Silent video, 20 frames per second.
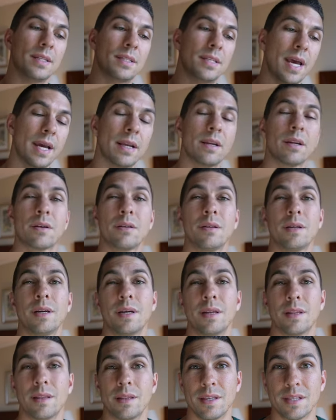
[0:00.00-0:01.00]

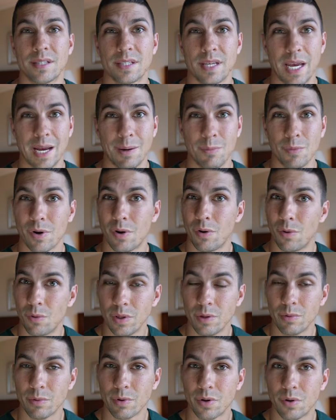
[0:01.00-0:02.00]
technically, this camera
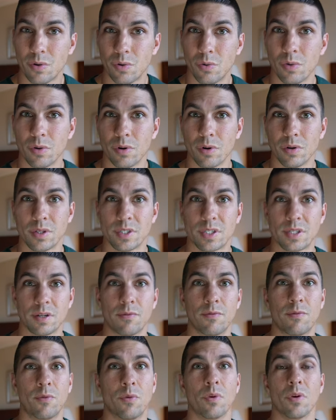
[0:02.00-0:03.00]
only records
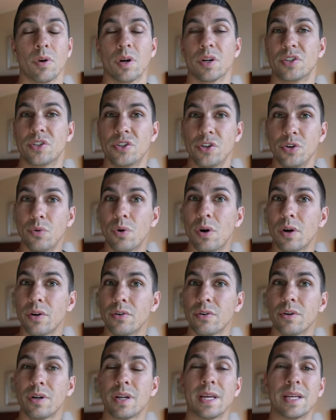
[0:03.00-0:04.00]
for
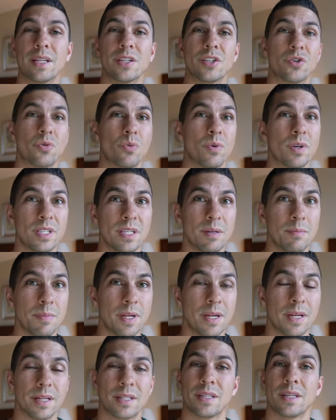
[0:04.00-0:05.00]
220
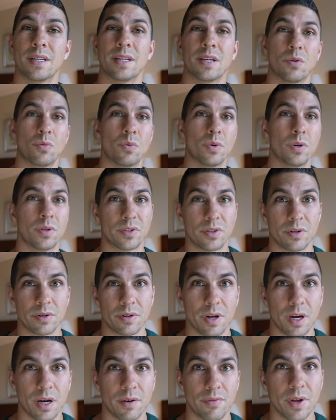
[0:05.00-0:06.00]
minutes and it will
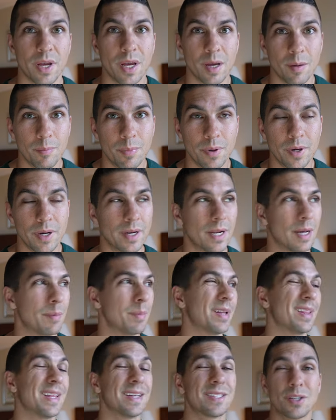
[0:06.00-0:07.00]
turn off, but I
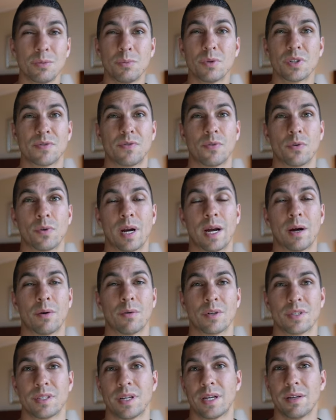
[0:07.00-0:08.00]
mean, that's almost 4
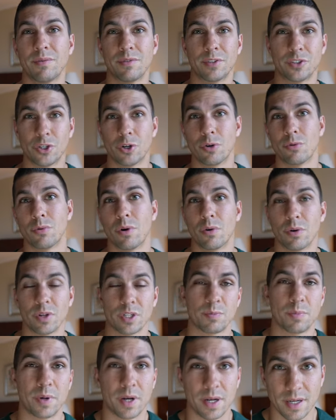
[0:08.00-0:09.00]
hours. Not even Joe
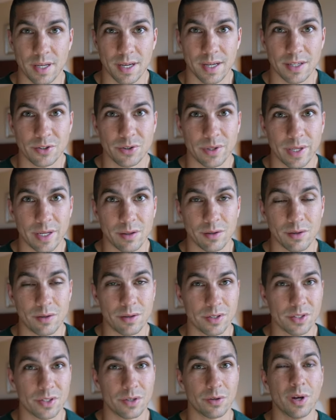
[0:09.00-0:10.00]
Rogan's podcast is that
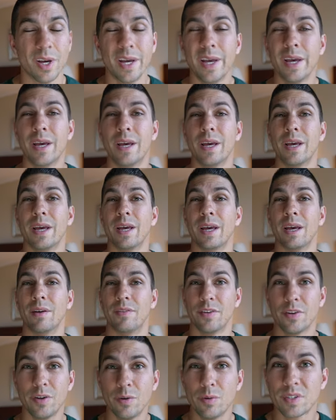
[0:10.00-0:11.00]
long, so if
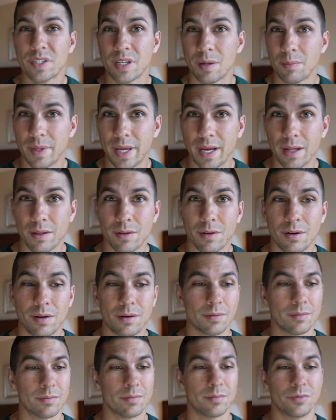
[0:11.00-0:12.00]
you're doing something that
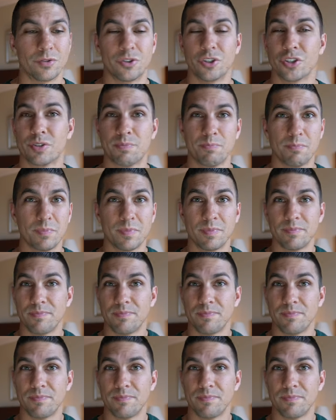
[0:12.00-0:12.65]
long, just